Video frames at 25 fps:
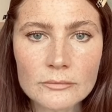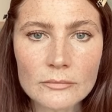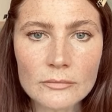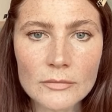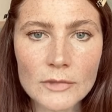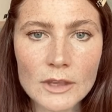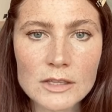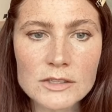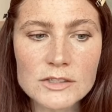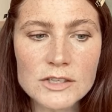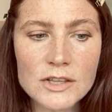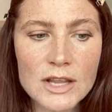
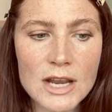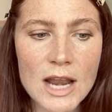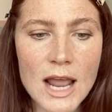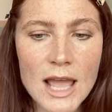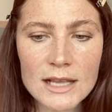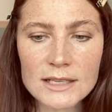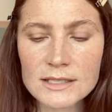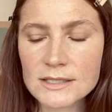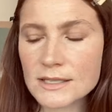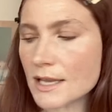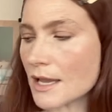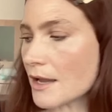So the
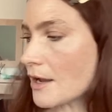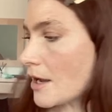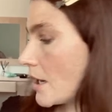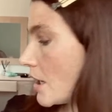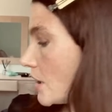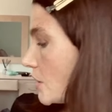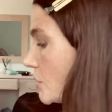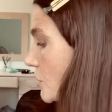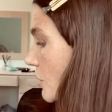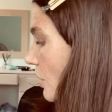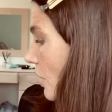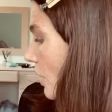next thing I'm going to
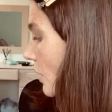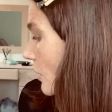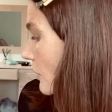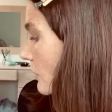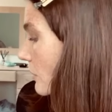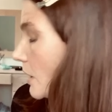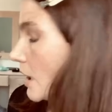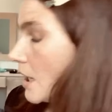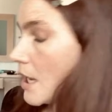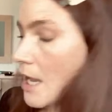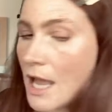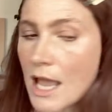do
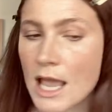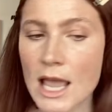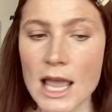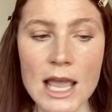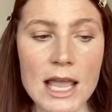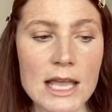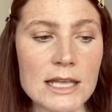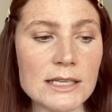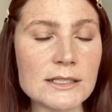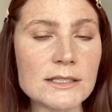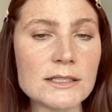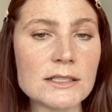
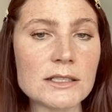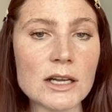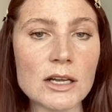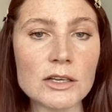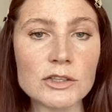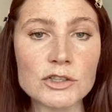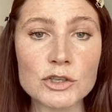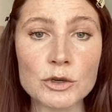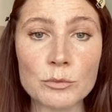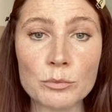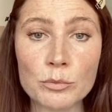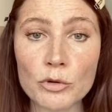is
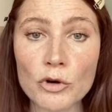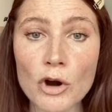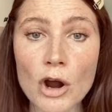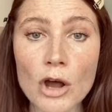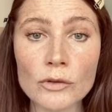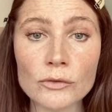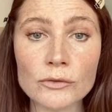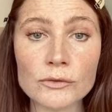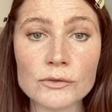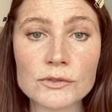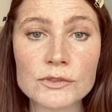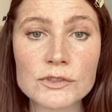to
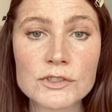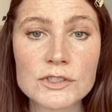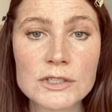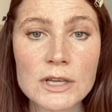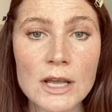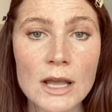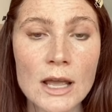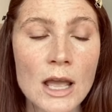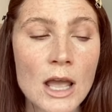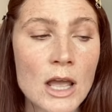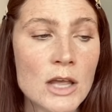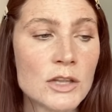bronze.
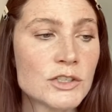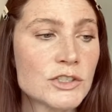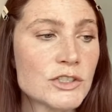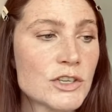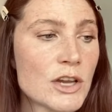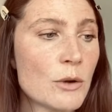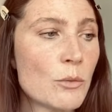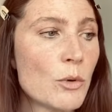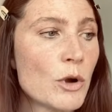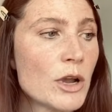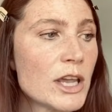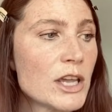
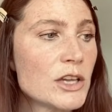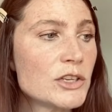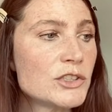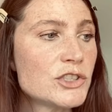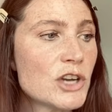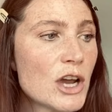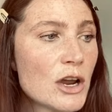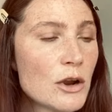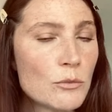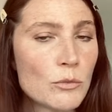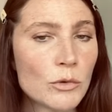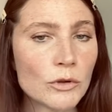So what you
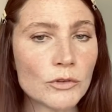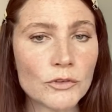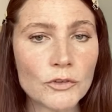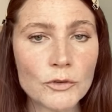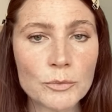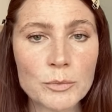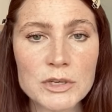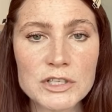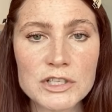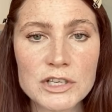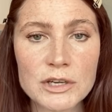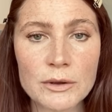don't want to
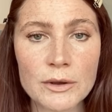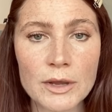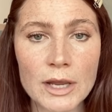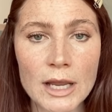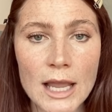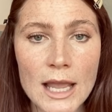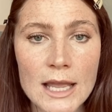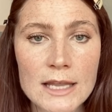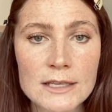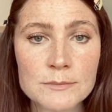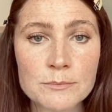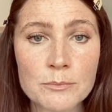be doing
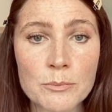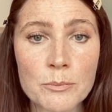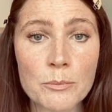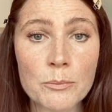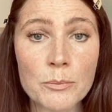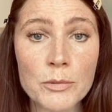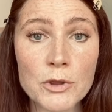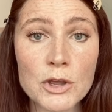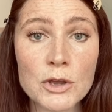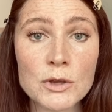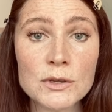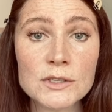is
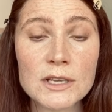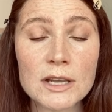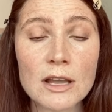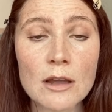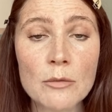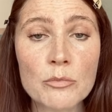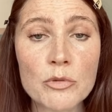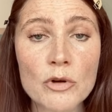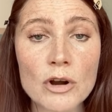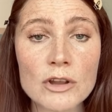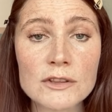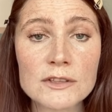using a
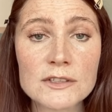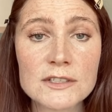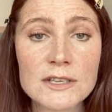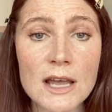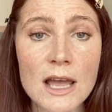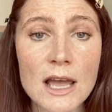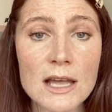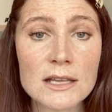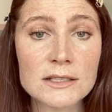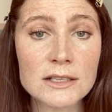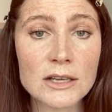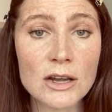bronzer
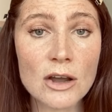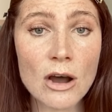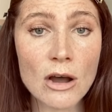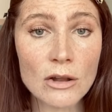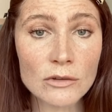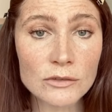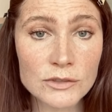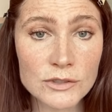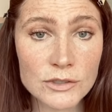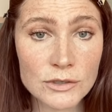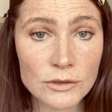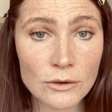as a
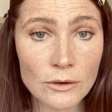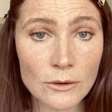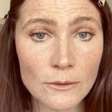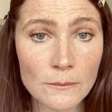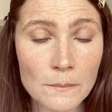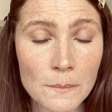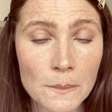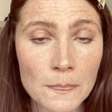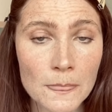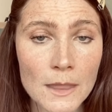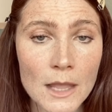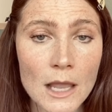contour.
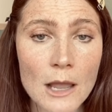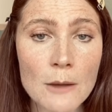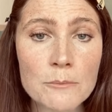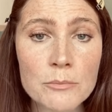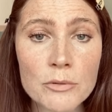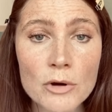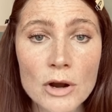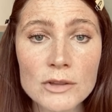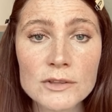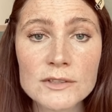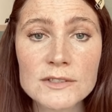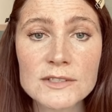A
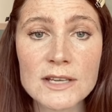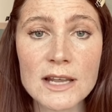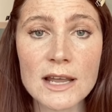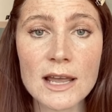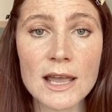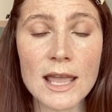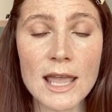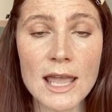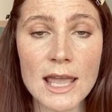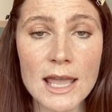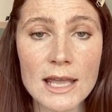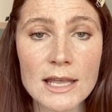bronzer
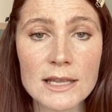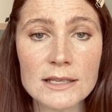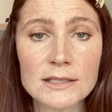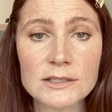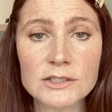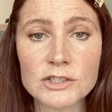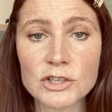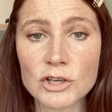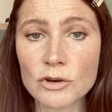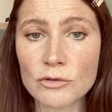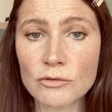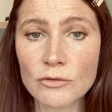is
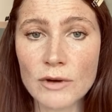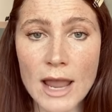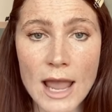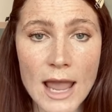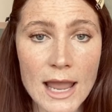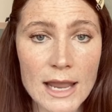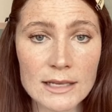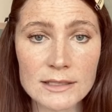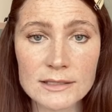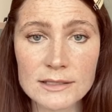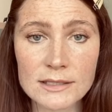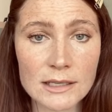to
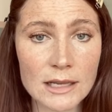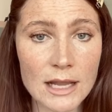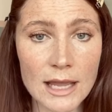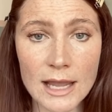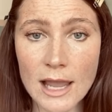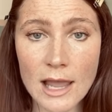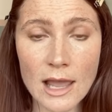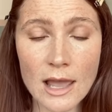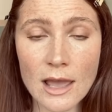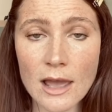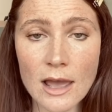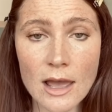create
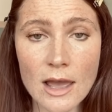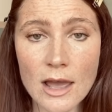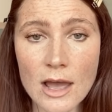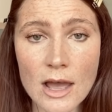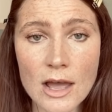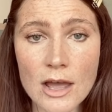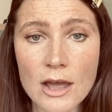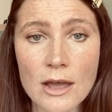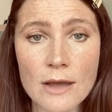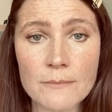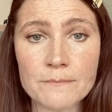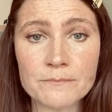like
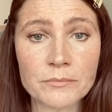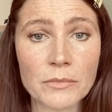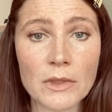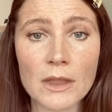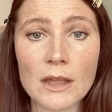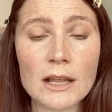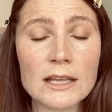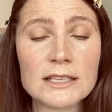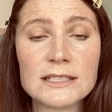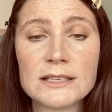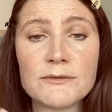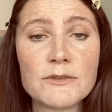
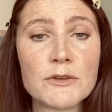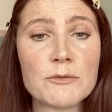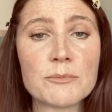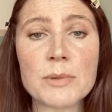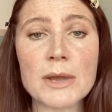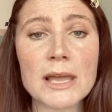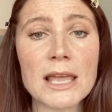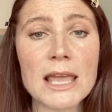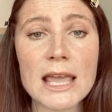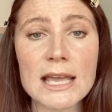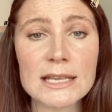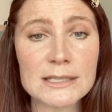as if you've
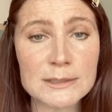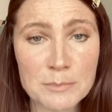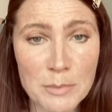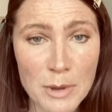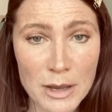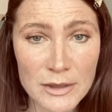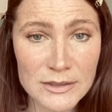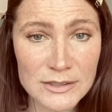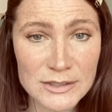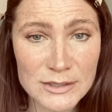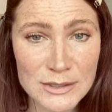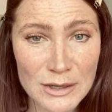been kissed by
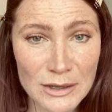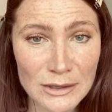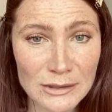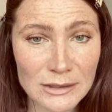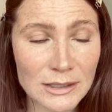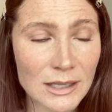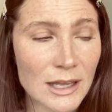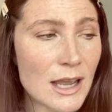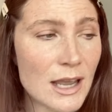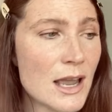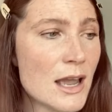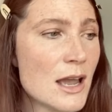the sun.
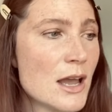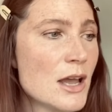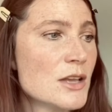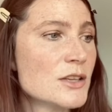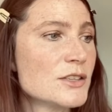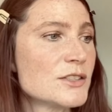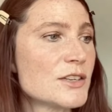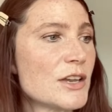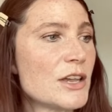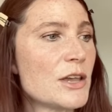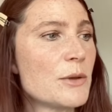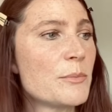
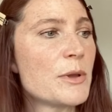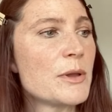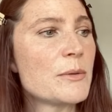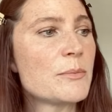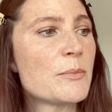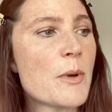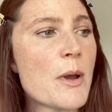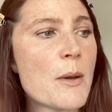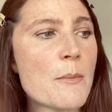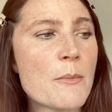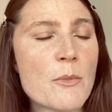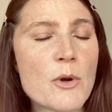So
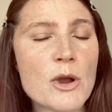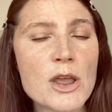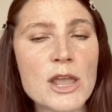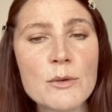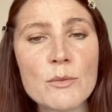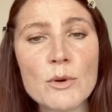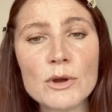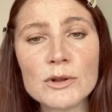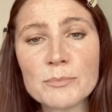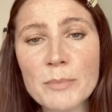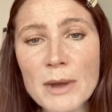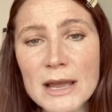
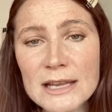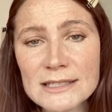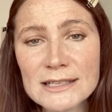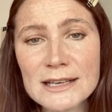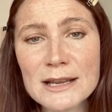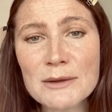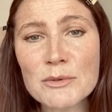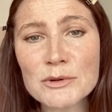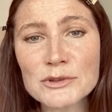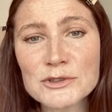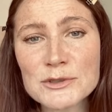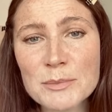basically
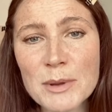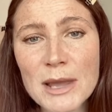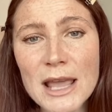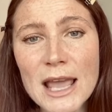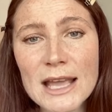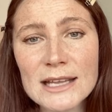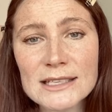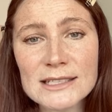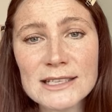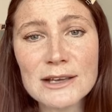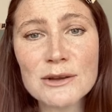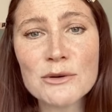want to be
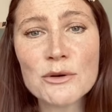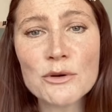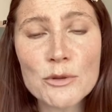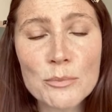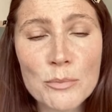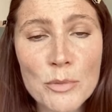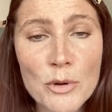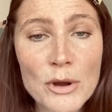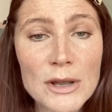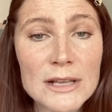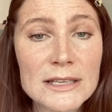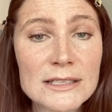hitting all the
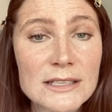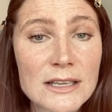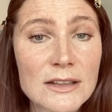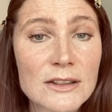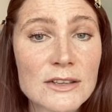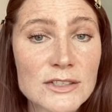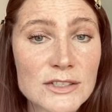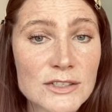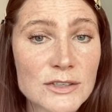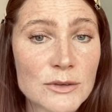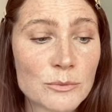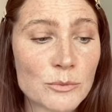points that the
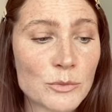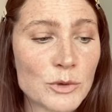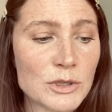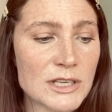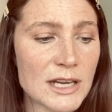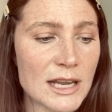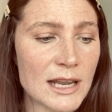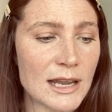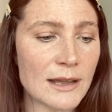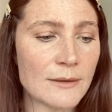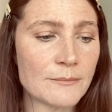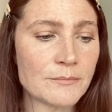sun would
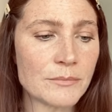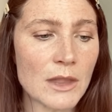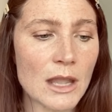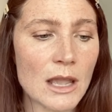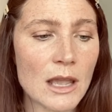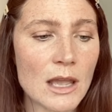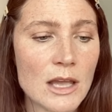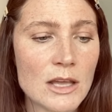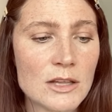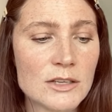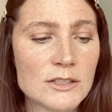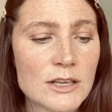hit.
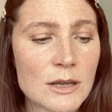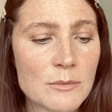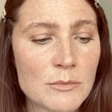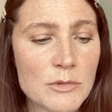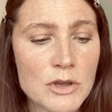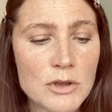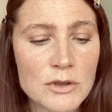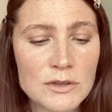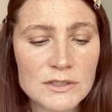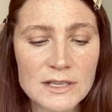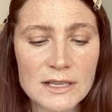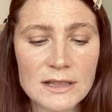So I'm
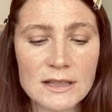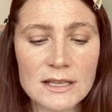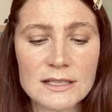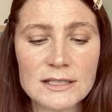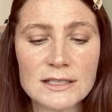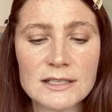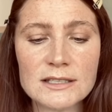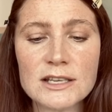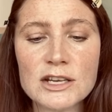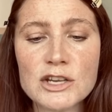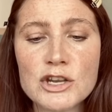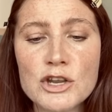using, this
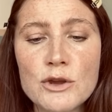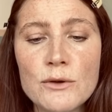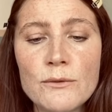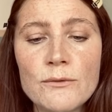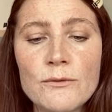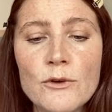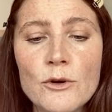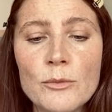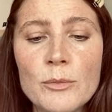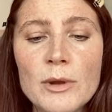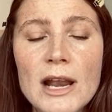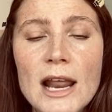is a new
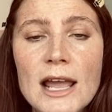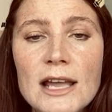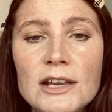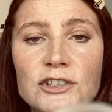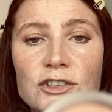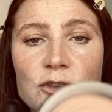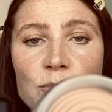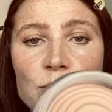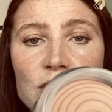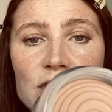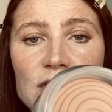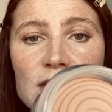
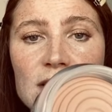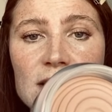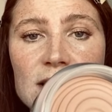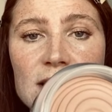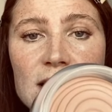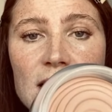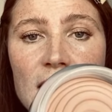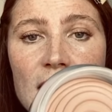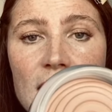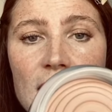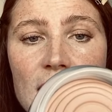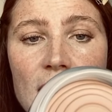formulation, which is
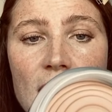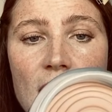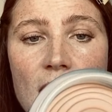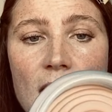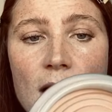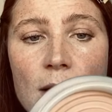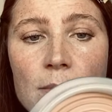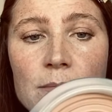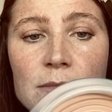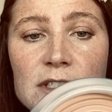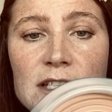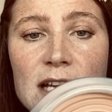the
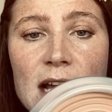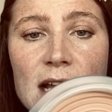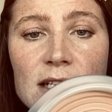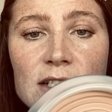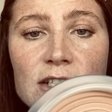Teint de